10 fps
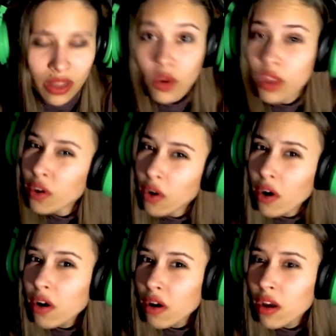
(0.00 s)
But
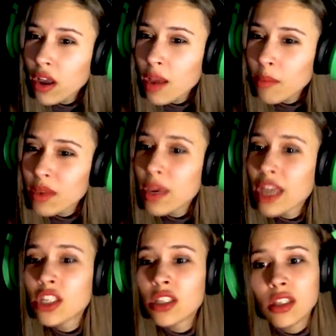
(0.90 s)
oh, maybe I
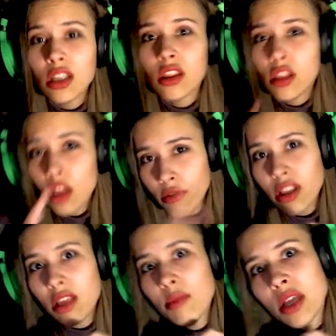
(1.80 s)
just didn't know
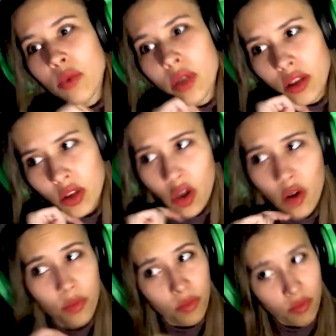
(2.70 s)
that I met one, you know?